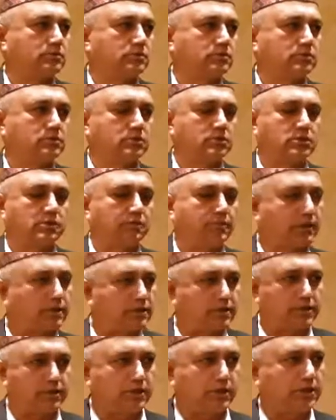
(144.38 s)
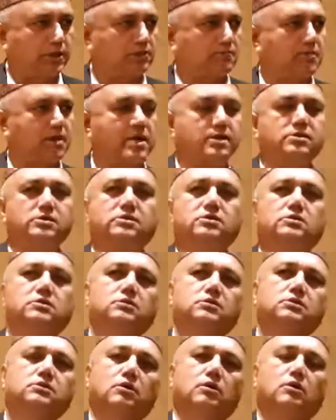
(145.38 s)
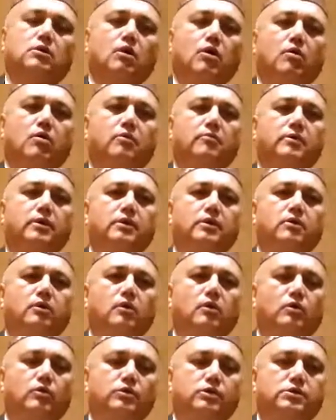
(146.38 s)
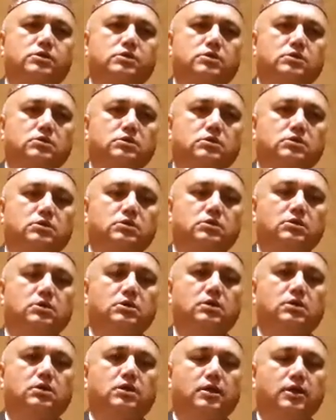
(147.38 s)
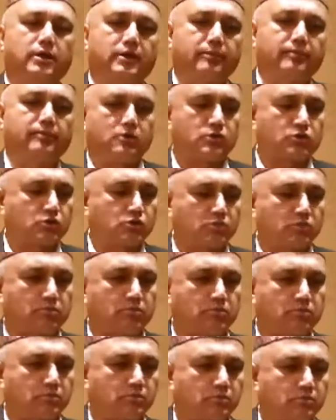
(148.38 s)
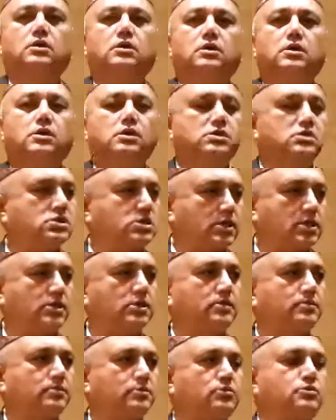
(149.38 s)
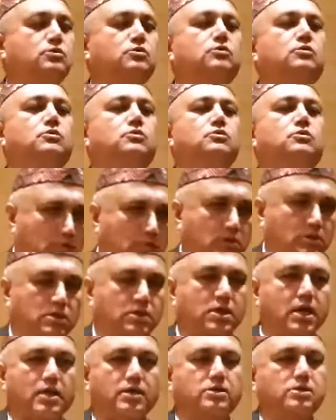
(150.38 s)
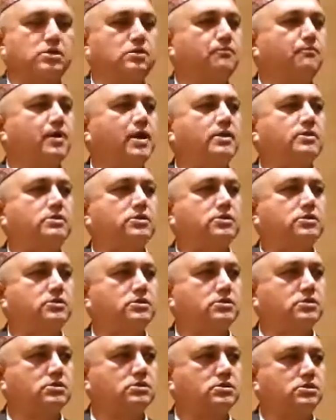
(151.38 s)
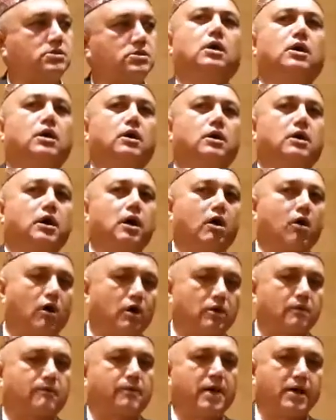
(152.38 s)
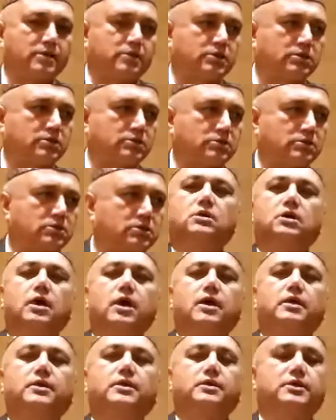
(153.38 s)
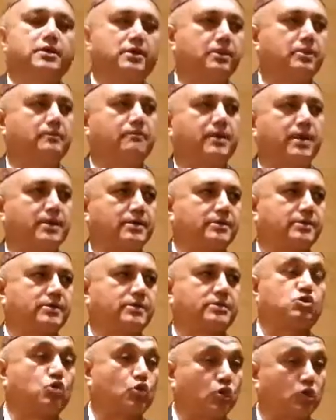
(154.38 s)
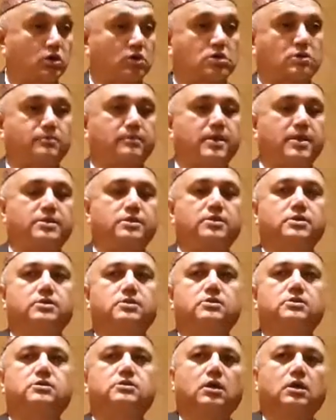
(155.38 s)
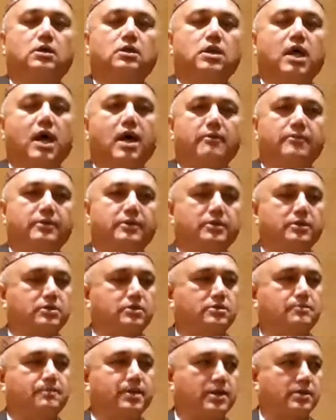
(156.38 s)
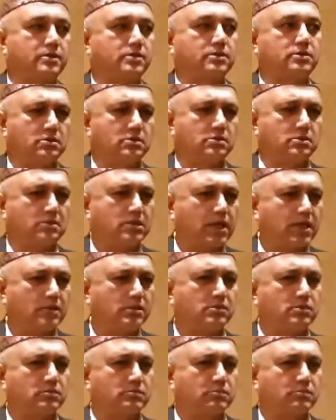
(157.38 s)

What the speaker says: It is a very serious matter. Government always gave some incentive to cancer patients, heart patients, and kidney patients, stroke patients, diabetes patients. That is